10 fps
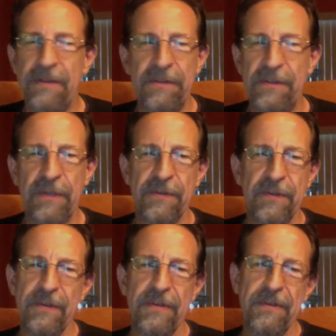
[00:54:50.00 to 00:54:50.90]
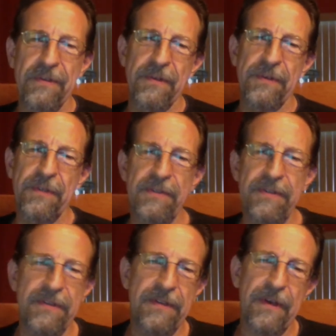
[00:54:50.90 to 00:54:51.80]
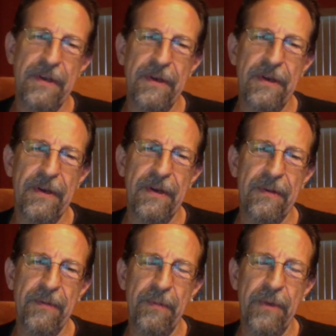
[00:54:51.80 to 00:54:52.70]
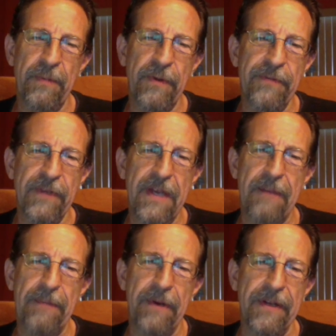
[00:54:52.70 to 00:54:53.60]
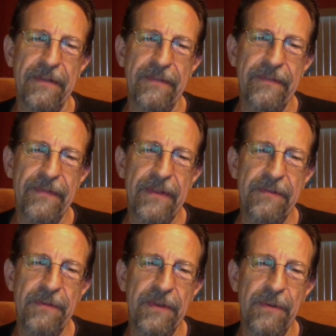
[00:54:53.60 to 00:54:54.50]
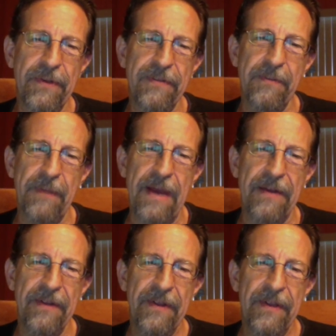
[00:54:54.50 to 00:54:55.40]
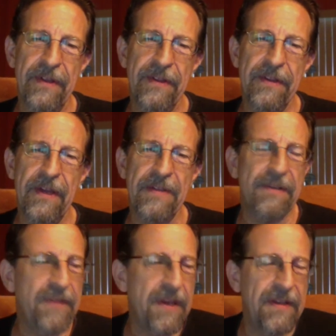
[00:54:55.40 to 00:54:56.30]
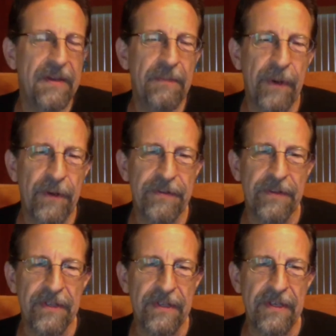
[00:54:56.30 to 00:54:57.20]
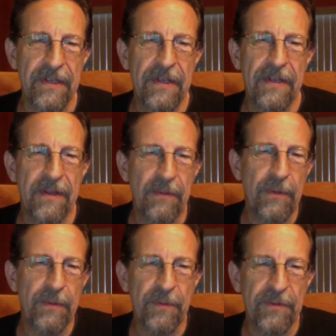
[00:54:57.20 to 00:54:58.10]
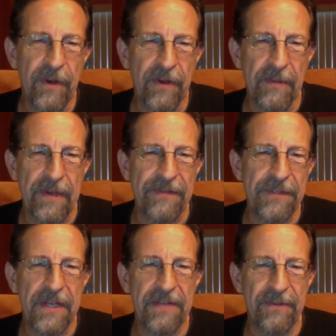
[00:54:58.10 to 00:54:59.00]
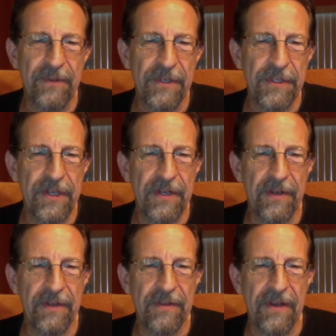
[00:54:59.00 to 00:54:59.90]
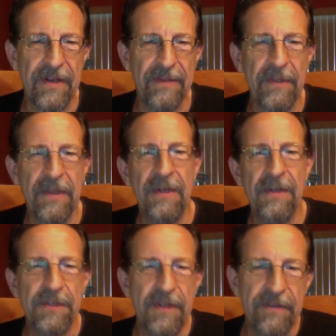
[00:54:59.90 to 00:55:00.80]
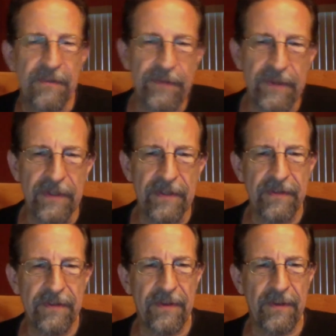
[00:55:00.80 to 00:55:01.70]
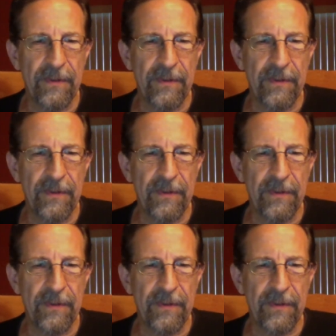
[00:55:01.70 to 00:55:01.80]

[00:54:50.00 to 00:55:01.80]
just you just put a perfect cap on it. That's really what it's about. The idea of taking it personally. That woman was talking about, if she has to initiate all the time, she doesn't feel so